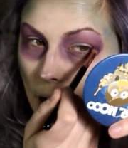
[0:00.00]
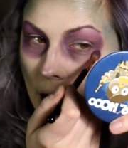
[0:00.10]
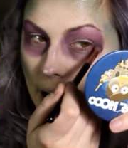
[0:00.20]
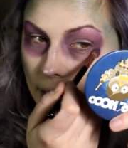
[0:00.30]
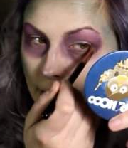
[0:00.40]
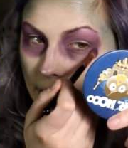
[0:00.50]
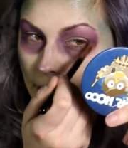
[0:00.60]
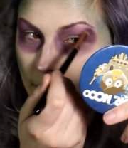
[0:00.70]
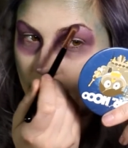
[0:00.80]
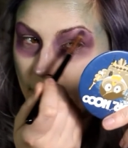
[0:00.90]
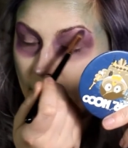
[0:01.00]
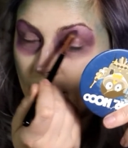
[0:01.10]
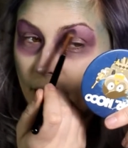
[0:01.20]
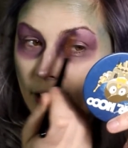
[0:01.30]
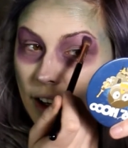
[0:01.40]
highlighted
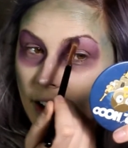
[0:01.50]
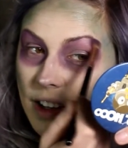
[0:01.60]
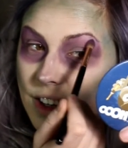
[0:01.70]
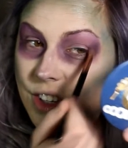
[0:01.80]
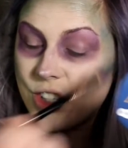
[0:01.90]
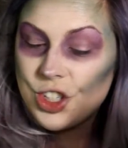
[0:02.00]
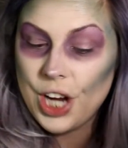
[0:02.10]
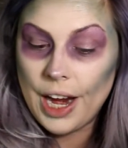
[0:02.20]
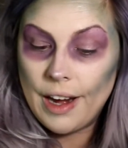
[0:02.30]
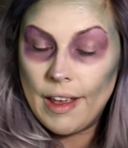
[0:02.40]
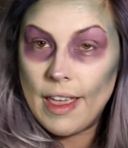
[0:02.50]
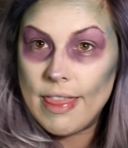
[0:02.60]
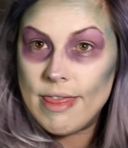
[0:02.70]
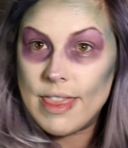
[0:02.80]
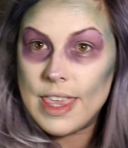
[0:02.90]
shade
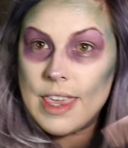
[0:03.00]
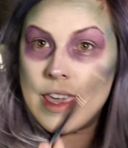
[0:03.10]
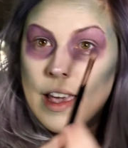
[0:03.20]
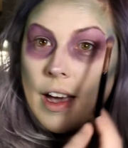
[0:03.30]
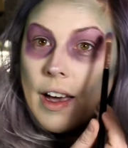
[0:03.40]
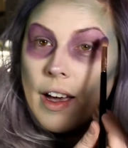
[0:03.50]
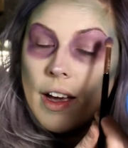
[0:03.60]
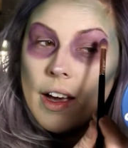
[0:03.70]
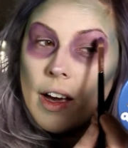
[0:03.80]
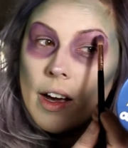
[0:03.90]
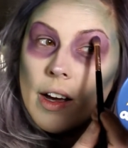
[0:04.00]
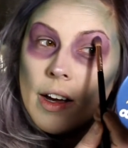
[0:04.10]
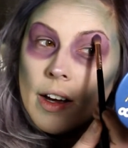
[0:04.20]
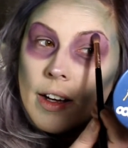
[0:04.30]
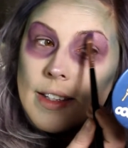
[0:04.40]
in the
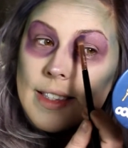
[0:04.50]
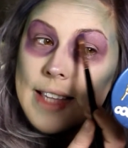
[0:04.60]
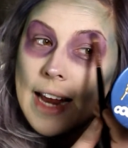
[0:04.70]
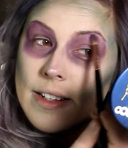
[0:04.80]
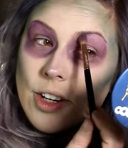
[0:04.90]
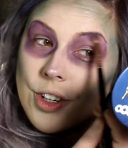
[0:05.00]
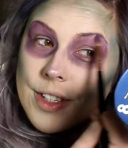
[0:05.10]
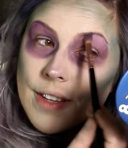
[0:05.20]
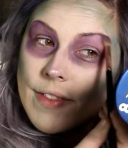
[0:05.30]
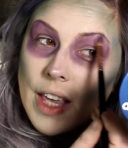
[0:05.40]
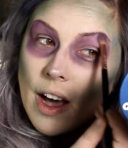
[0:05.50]
centers of the